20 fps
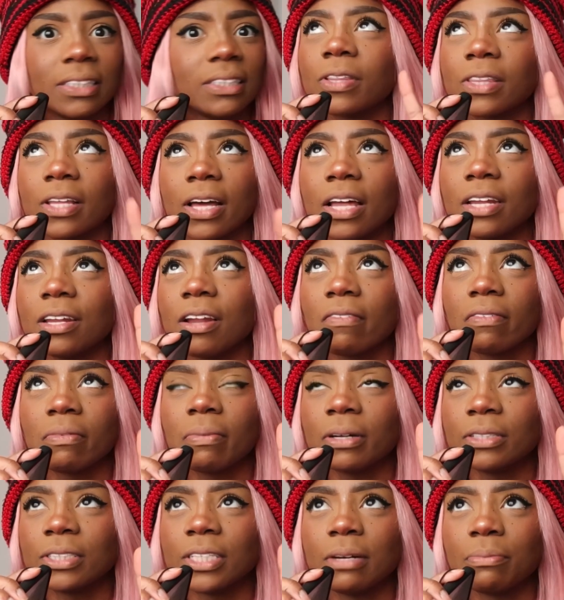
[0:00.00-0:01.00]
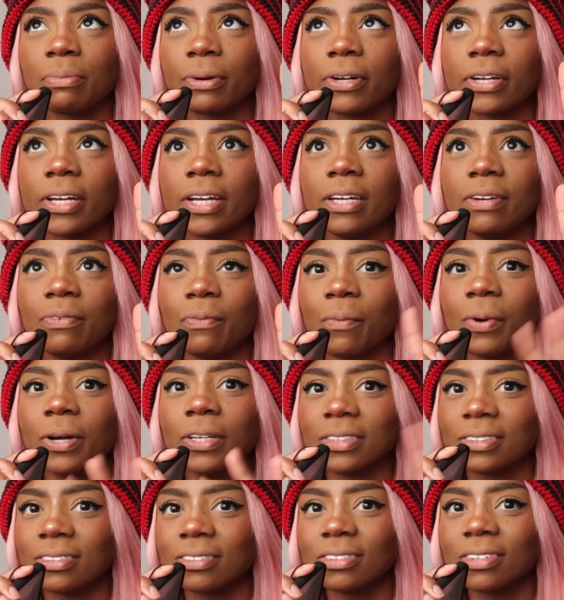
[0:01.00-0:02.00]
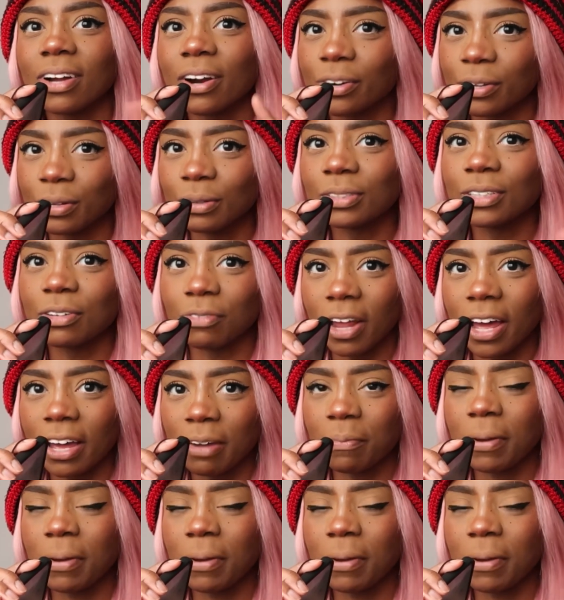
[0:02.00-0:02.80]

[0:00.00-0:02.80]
One thing I love about Jane Birkin was her use of like